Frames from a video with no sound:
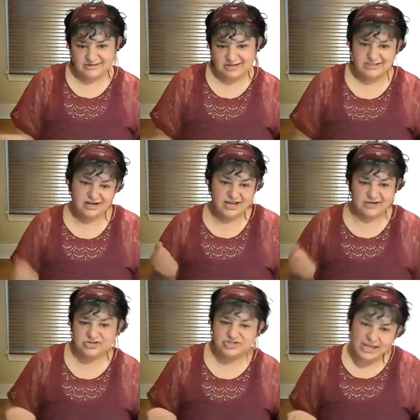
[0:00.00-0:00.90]
they start kind
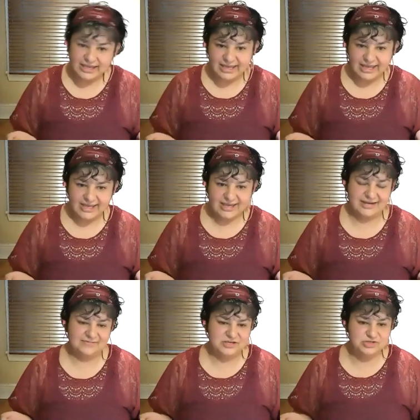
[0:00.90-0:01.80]
of shaking, and
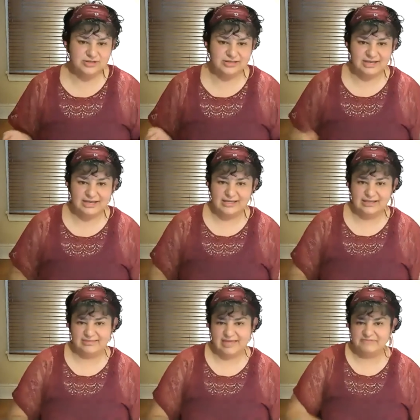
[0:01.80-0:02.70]
eventually
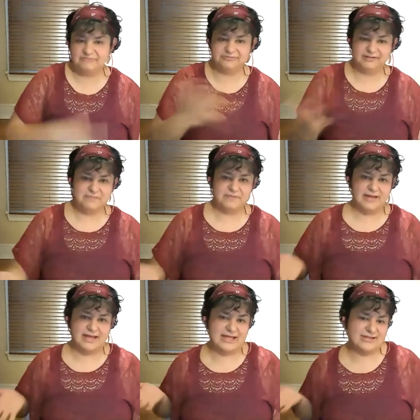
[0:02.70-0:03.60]
they flip
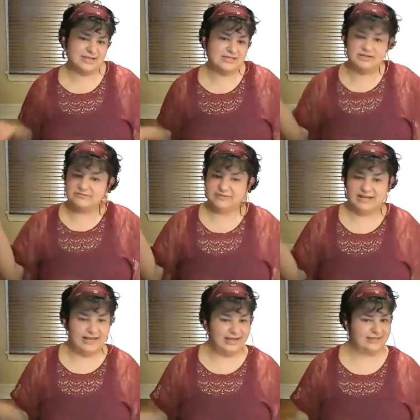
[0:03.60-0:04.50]
and they start
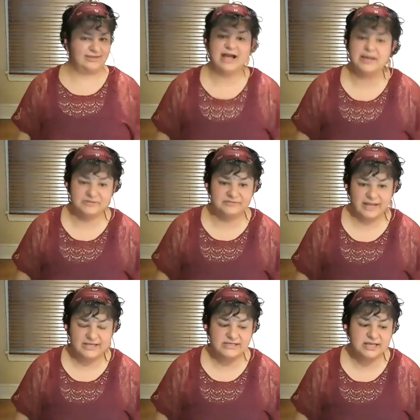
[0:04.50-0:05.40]
flying, and they're happy
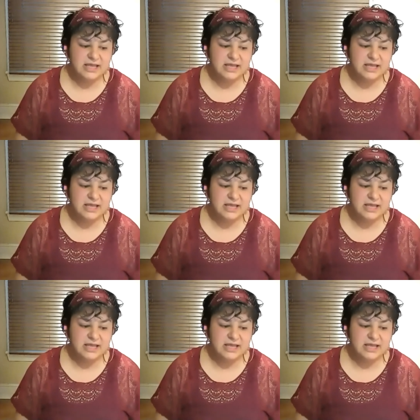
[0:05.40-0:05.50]
flies.